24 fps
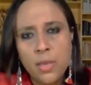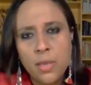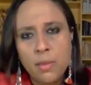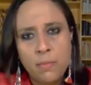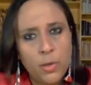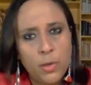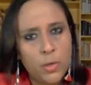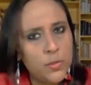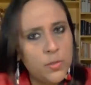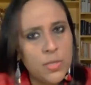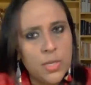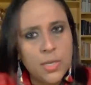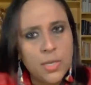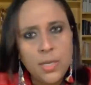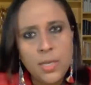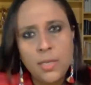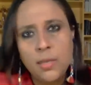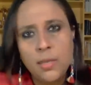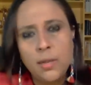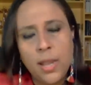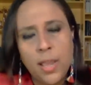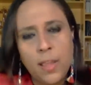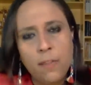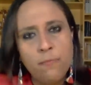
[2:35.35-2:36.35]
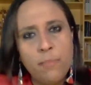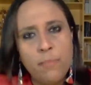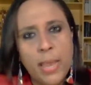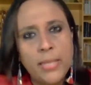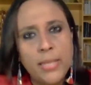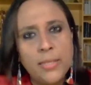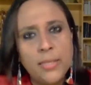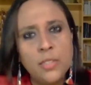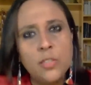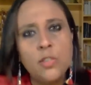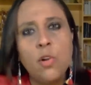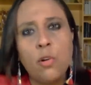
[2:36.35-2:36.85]
because they neither have
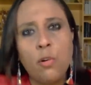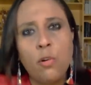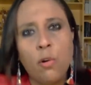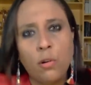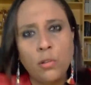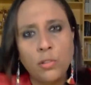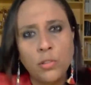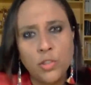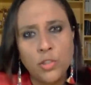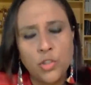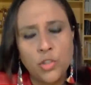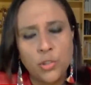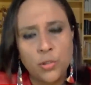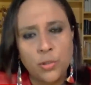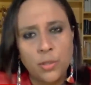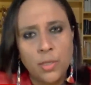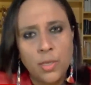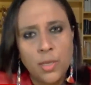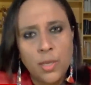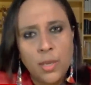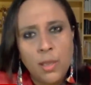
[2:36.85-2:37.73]
beds nor oxygen.